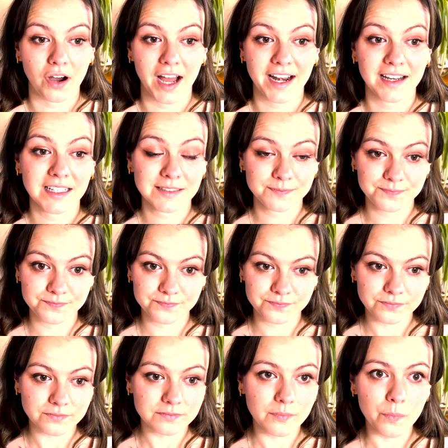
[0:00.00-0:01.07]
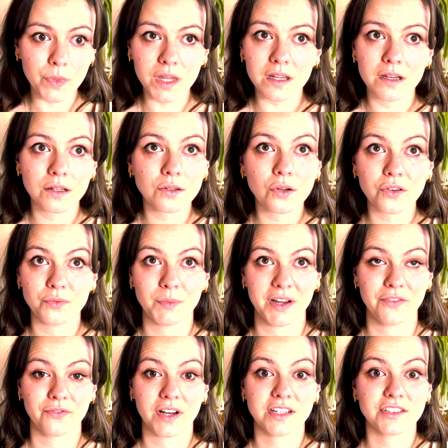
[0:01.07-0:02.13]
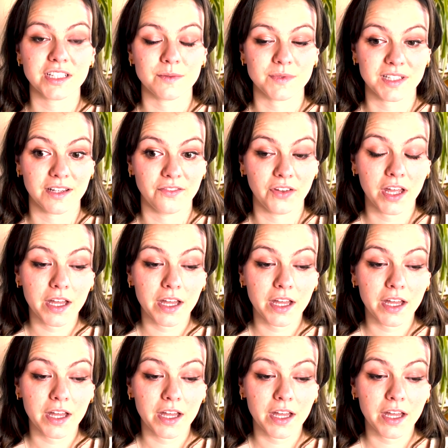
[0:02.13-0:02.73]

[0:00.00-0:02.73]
And a lot of my friendships have